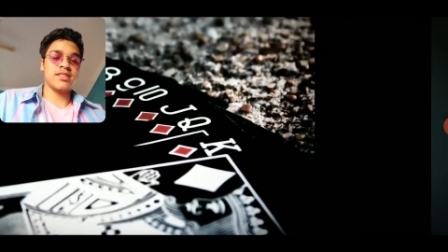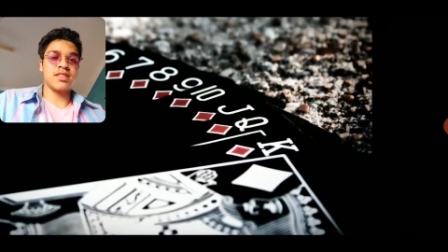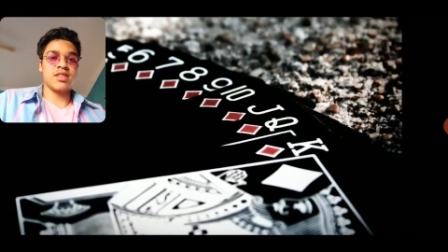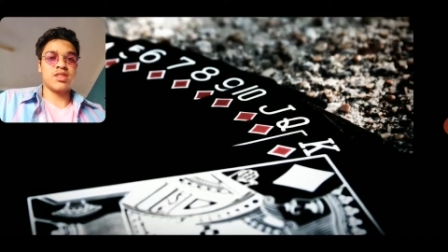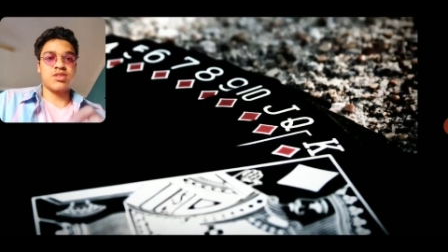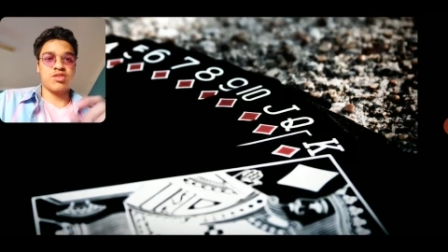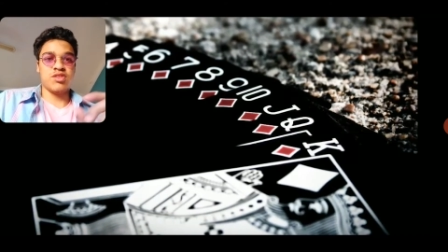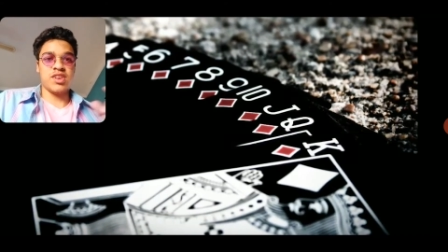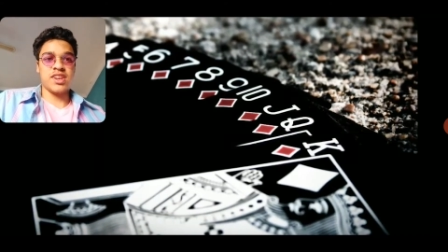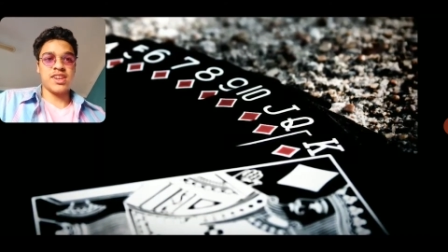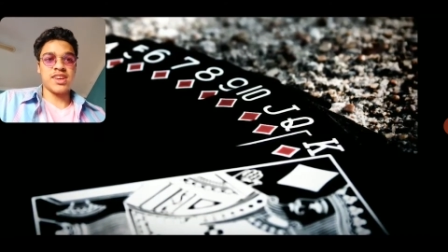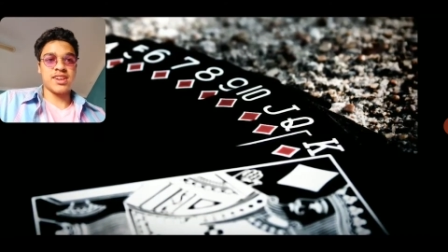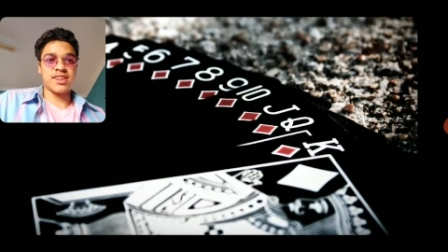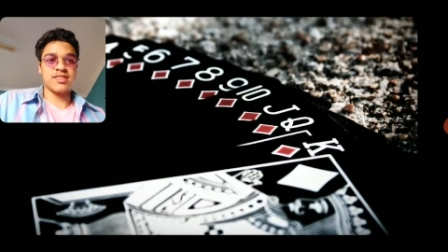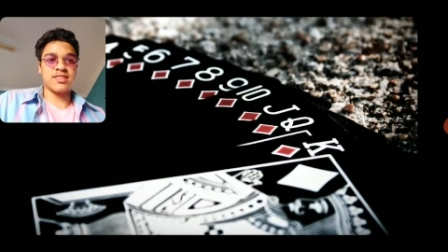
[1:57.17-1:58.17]

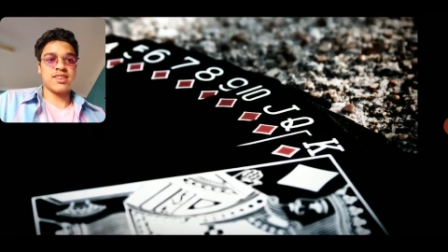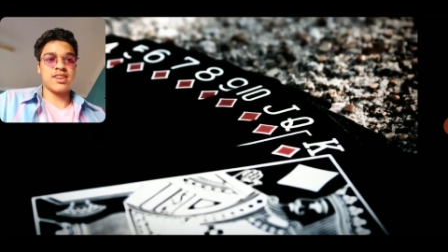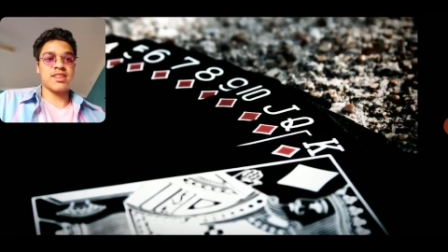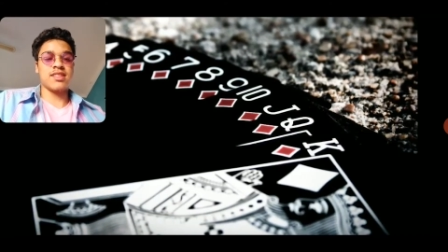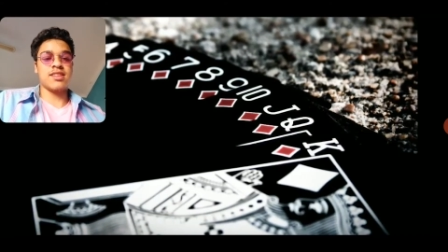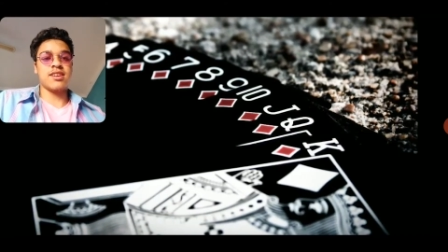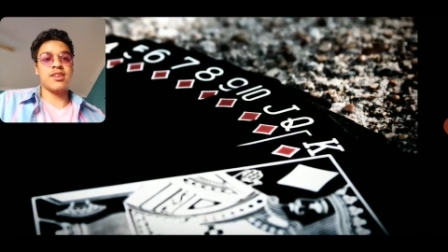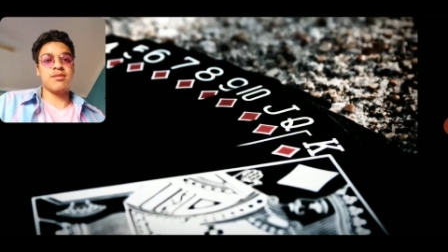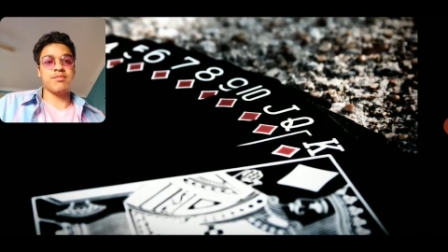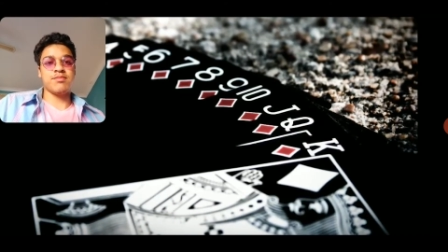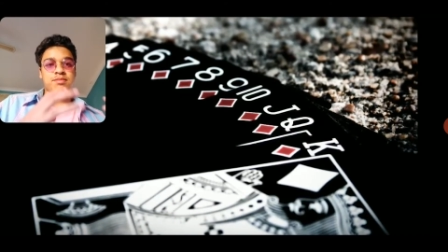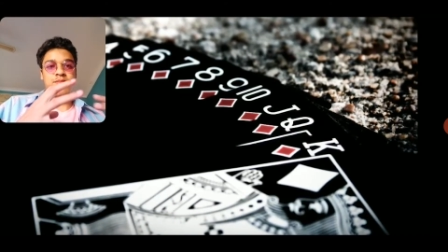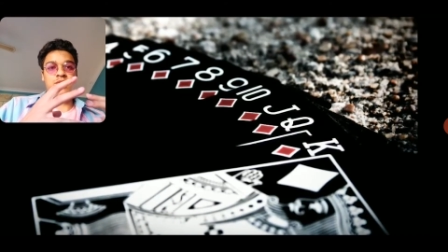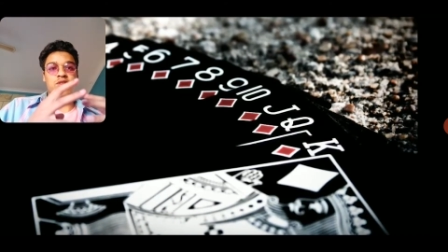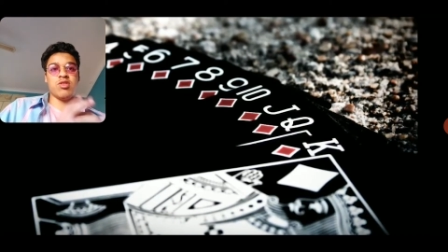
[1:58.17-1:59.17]
3-deck set that I'm
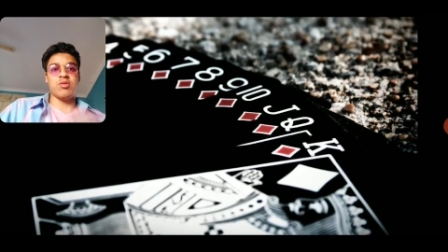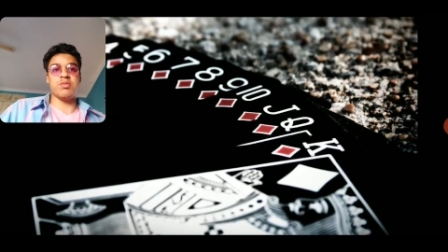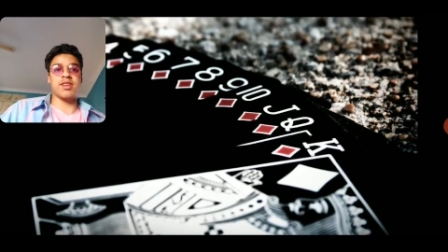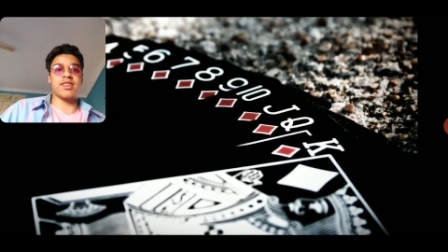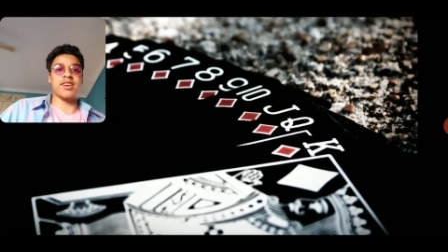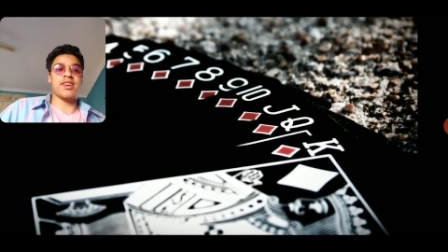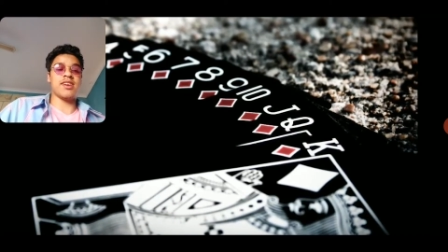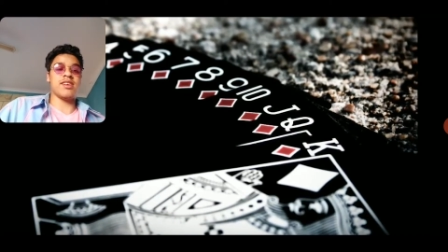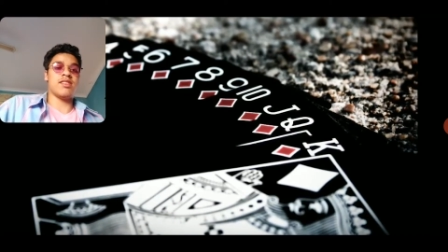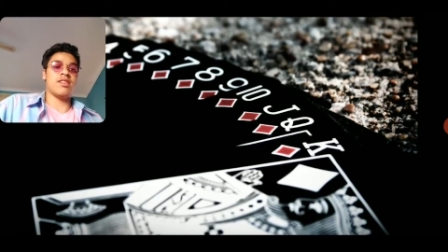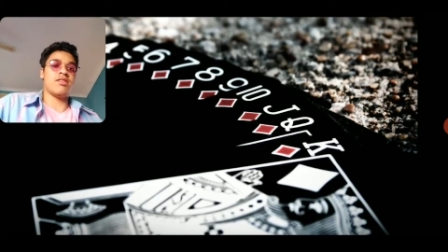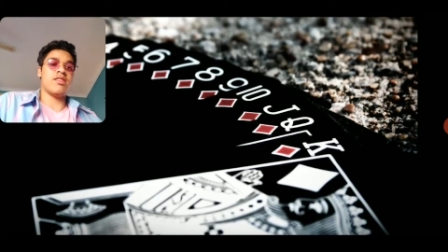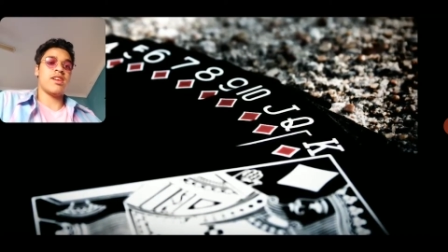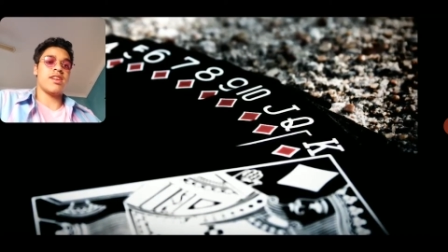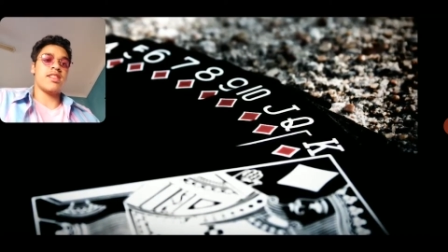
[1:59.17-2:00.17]
grouping
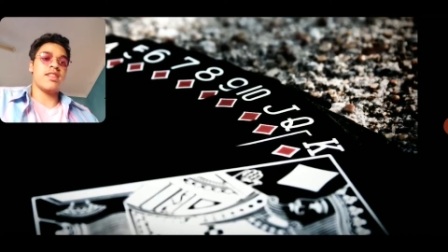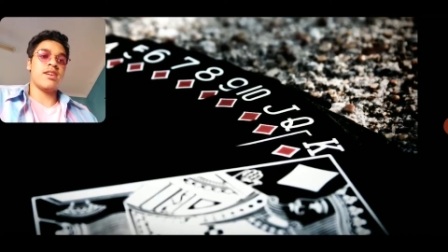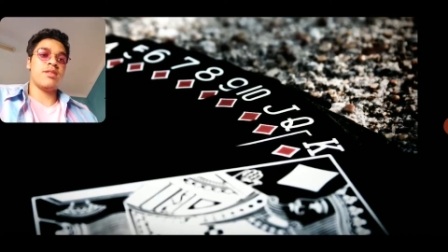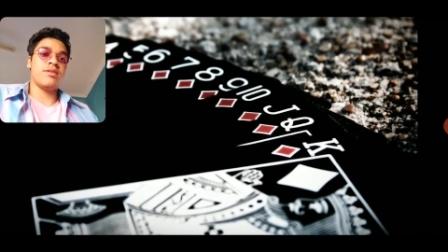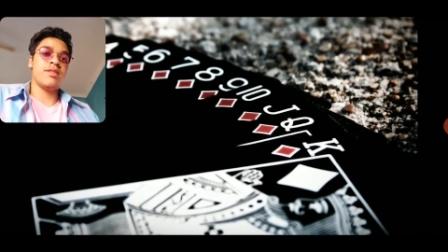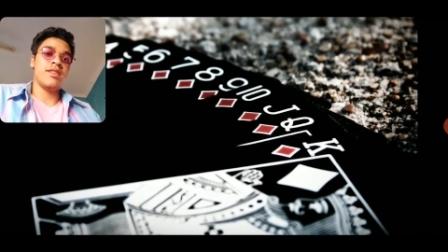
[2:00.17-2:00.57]
together right now.